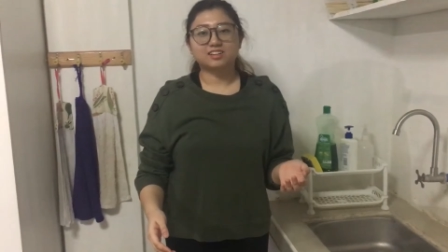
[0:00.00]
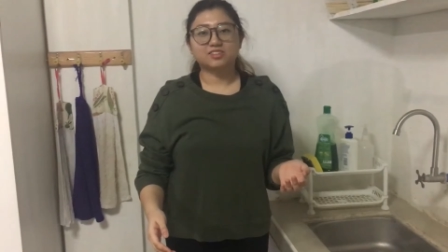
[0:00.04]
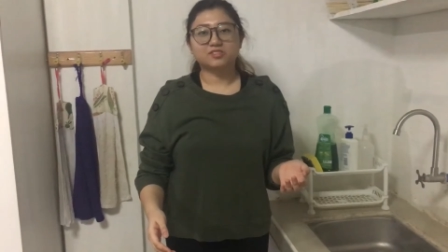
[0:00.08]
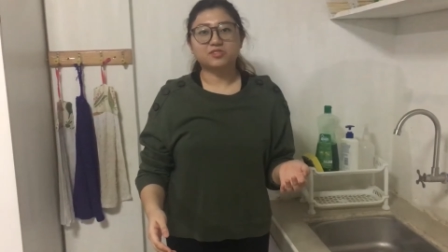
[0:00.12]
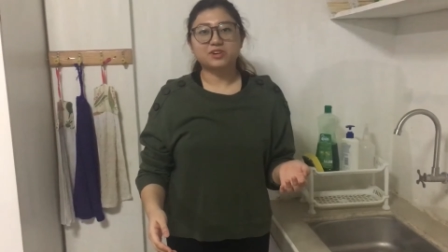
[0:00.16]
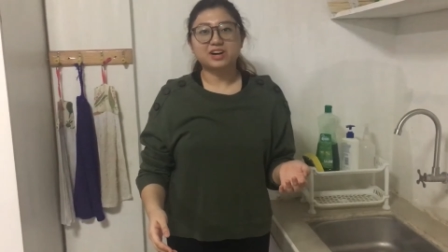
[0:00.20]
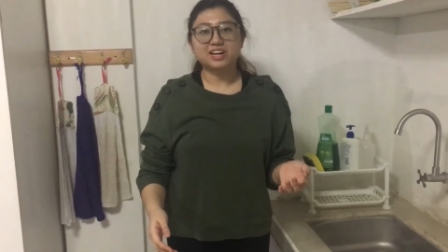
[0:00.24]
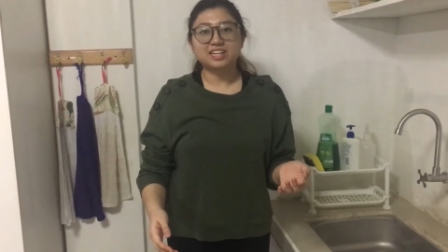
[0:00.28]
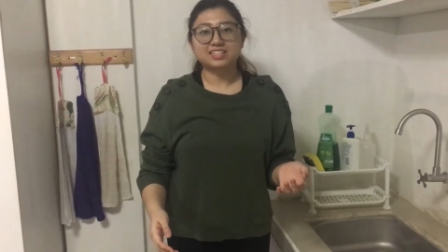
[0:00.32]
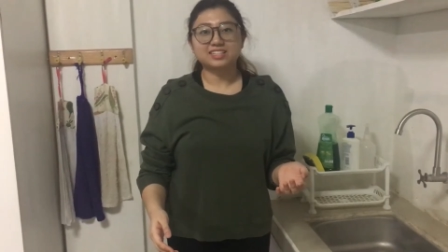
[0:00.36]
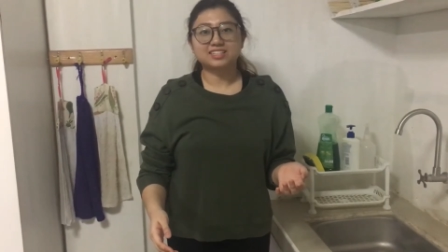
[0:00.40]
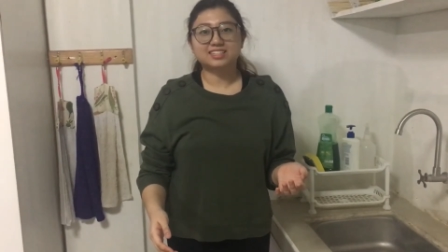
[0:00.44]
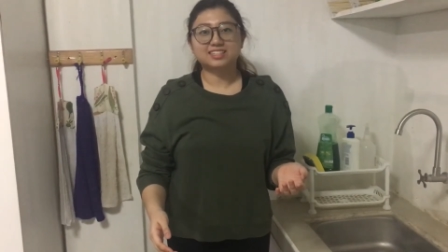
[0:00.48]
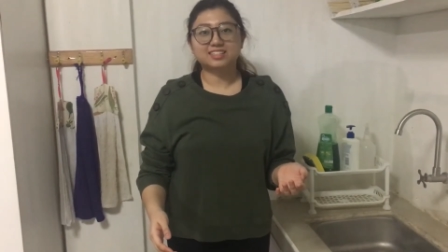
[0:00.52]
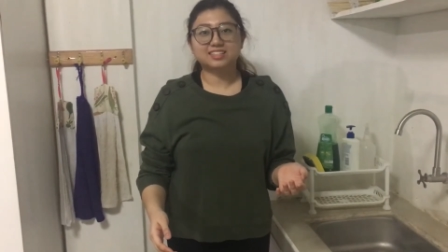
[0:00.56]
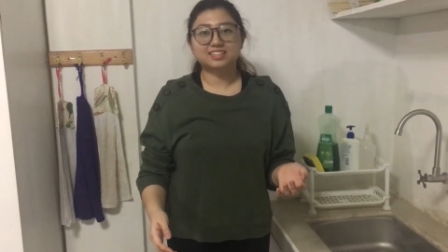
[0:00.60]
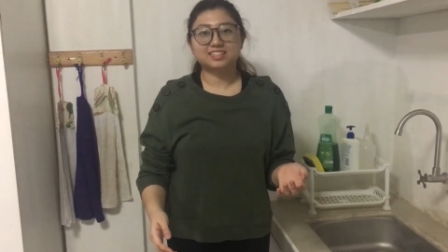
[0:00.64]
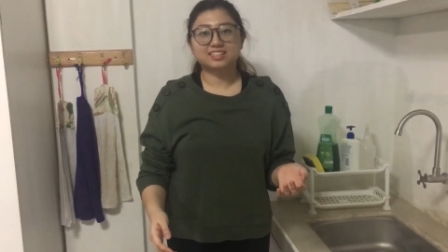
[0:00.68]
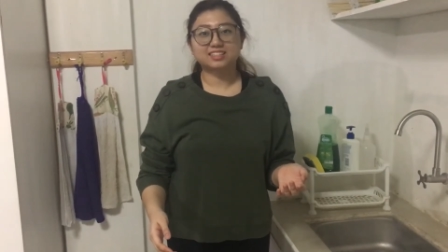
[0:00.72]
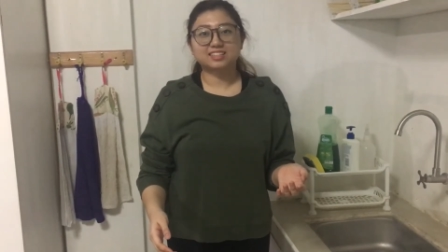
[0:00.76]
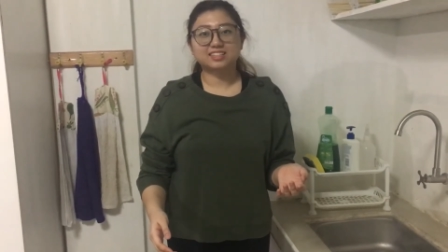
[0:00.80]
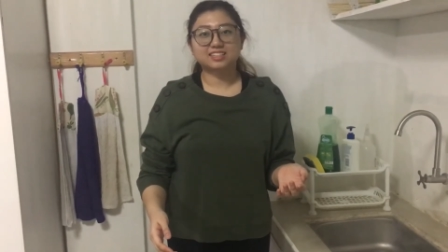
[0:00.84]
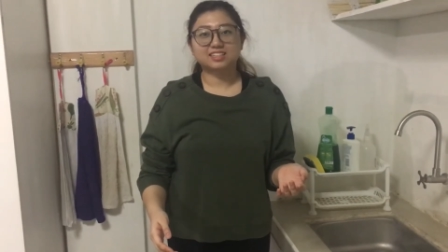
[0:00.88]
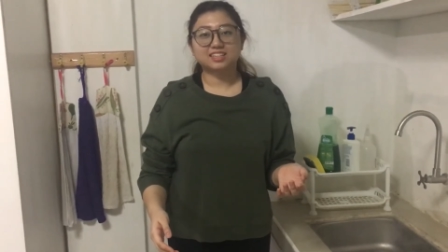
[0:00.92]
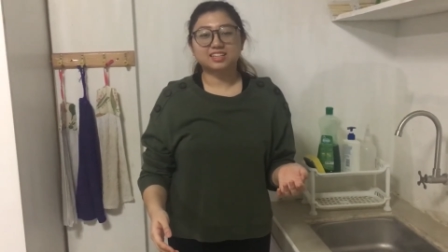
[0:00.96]
What?
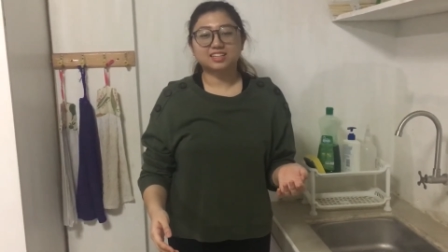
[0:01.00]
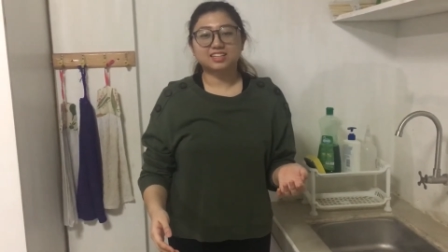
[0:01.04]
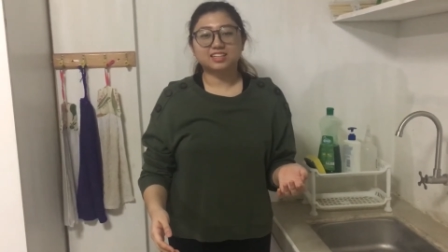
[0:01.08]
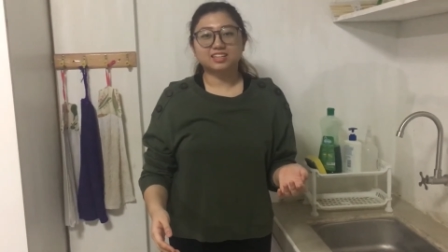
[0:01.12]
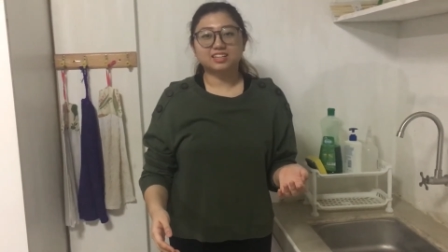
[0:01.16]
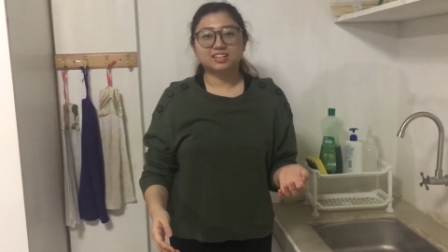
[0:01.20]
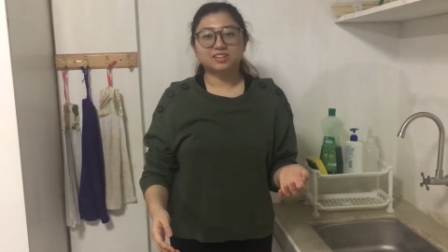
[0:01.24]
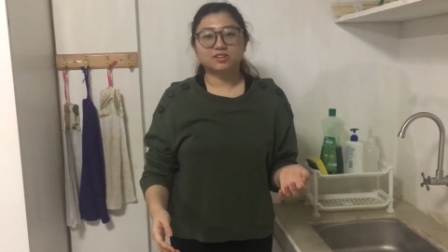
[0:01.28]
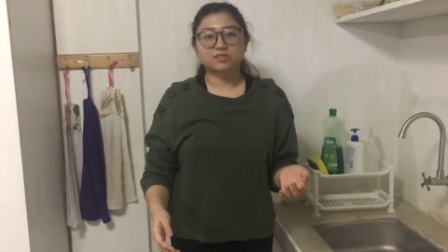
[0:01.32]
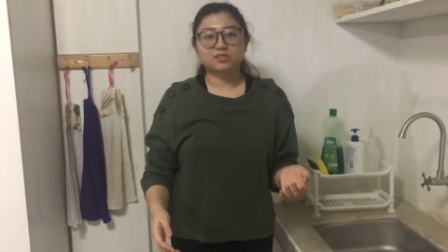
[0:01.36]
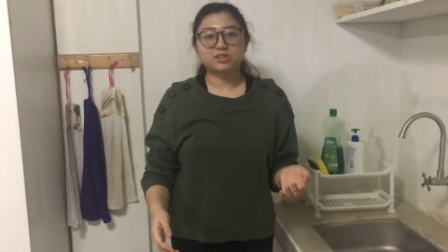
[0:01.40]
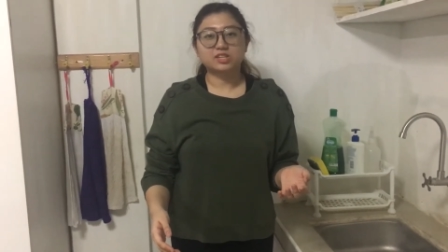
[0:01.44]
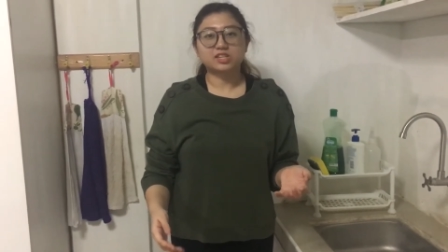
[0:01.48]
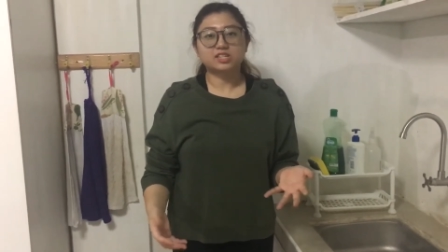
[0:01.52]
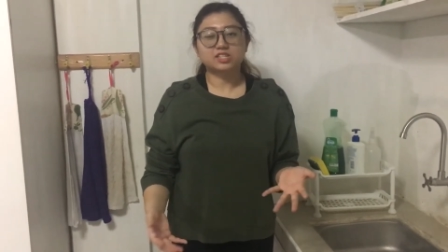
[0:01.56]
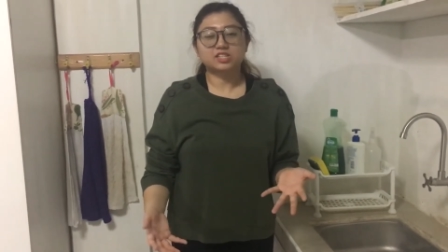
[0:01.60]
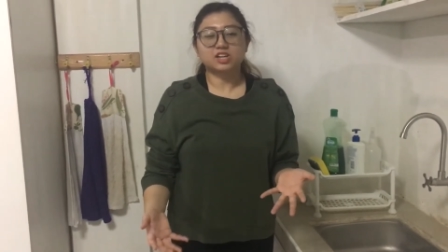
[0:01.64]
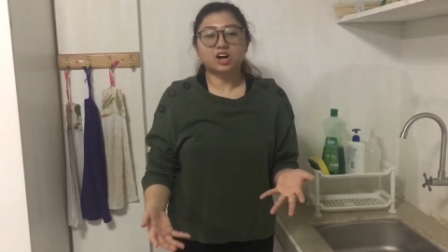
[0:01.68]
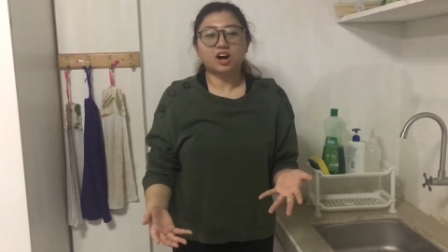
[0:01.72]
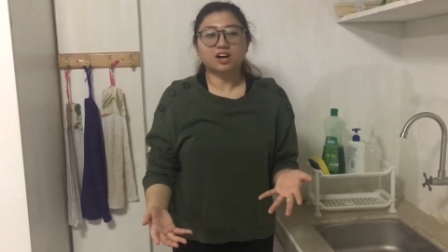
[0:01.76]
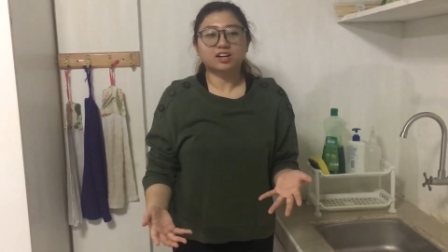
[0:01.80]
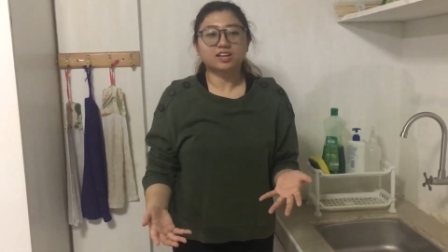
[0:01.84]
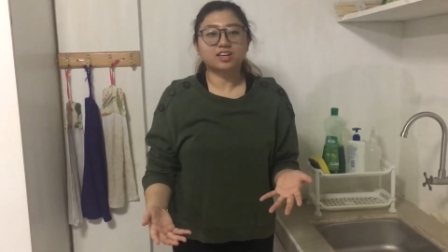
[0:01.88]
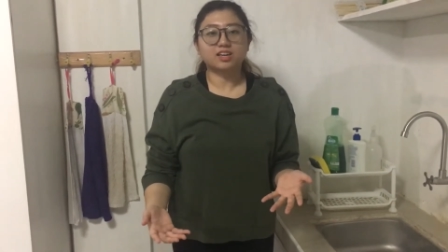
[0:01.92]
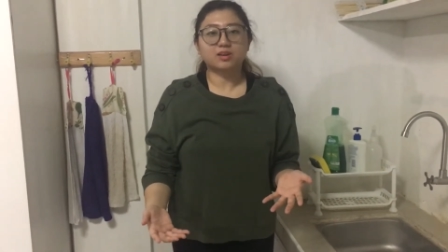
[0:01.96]
What are you
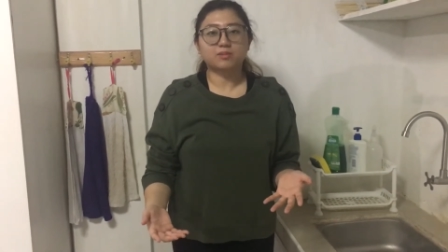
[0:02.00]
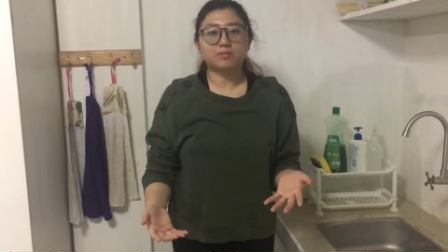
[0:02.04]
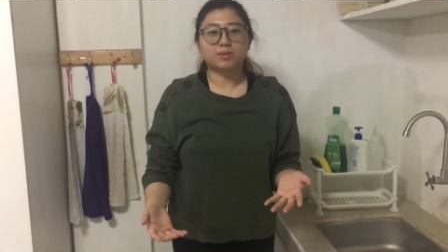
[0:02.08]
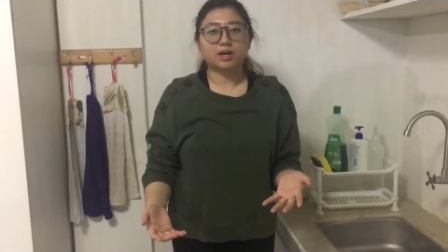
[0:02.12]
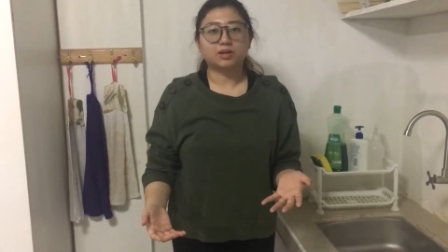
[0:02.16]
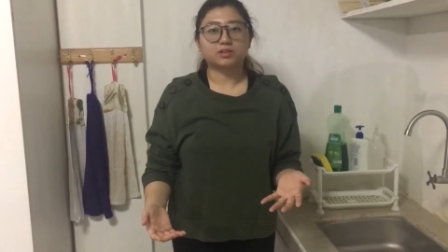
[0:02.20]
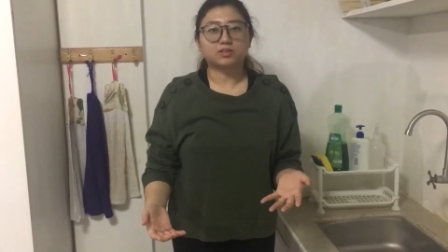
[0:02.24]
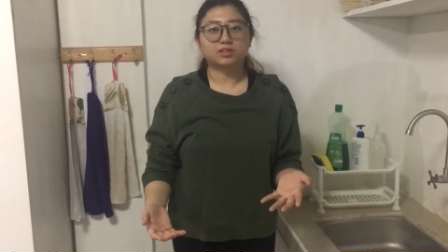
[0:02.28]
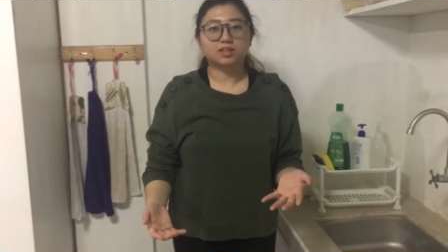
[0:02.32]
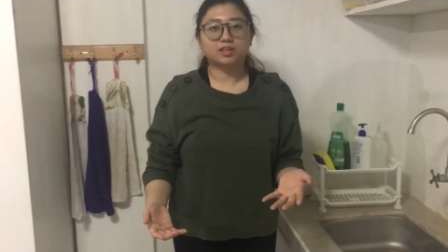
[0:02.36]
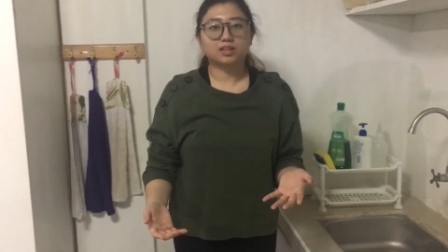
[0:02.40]
talking about?